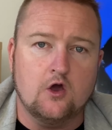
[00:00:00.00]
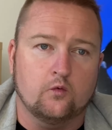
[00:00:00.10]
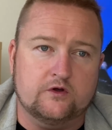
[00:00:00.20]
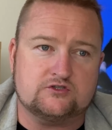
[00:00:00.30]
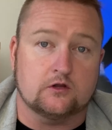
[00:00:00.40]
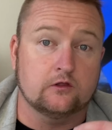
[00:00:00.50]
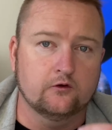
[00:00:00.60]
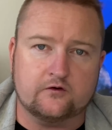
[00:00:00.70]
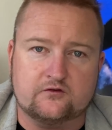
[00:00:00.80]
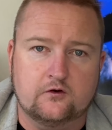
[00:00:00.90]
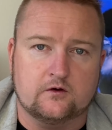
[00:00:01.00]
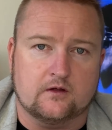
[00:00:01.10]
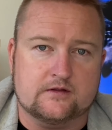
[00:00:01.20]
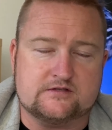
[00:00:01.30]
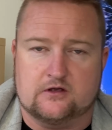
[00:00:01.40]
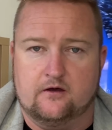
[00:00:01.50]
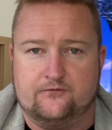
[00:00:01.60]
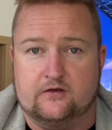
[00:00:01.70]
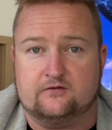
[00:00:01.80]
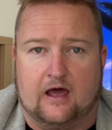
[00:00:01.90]
which looks good on the
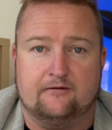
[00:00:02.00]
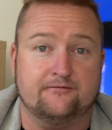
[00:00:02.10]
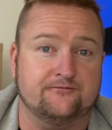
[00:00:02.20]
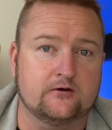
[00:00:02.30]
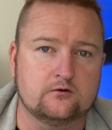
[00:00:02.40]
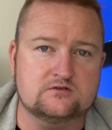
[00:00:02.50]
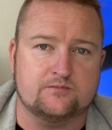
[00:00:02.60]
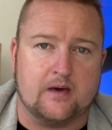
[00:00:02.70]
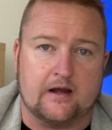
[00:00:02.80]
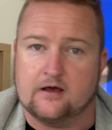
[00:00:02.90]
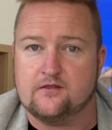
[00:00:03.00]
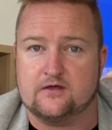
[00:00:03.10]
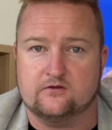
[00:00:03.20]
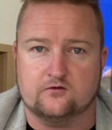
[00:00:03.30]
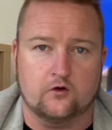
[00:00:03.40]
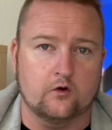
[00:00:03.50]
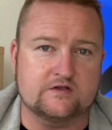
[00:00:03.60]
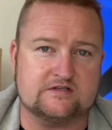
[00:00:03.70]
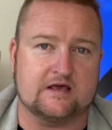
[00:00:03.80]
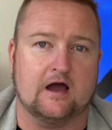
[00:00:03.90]
surface and feels better than Zoho
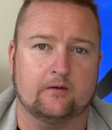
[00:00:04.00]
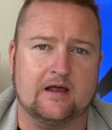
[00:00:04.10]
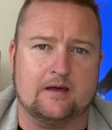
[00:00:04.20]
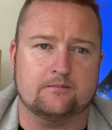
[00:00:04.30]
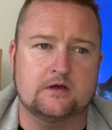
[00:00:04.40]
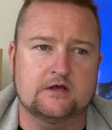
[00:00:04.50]
CRM.